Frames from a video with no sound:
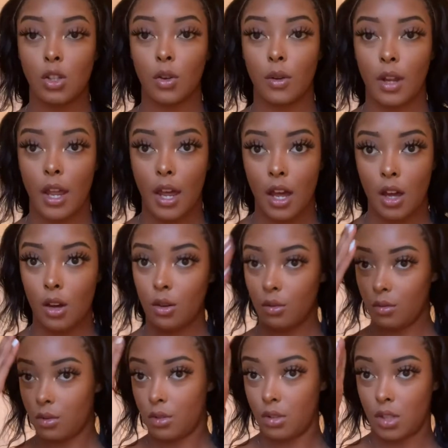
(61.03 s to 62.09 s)
now
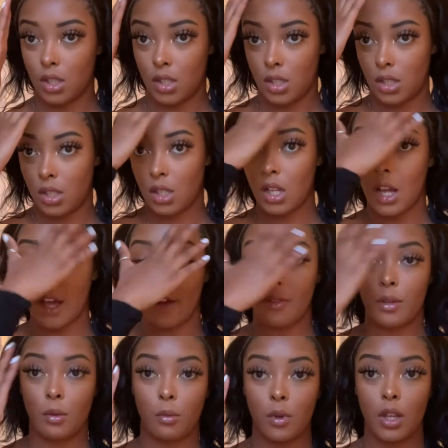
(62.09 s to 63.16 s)
you can see I have the
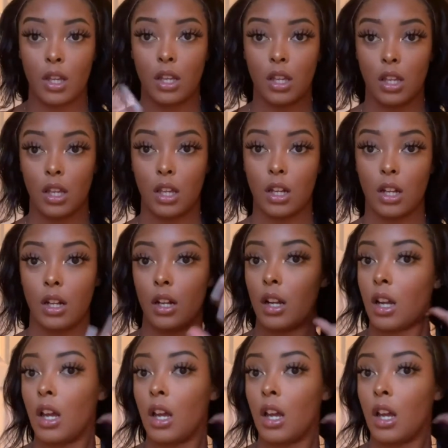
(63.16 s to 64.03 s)
wig here.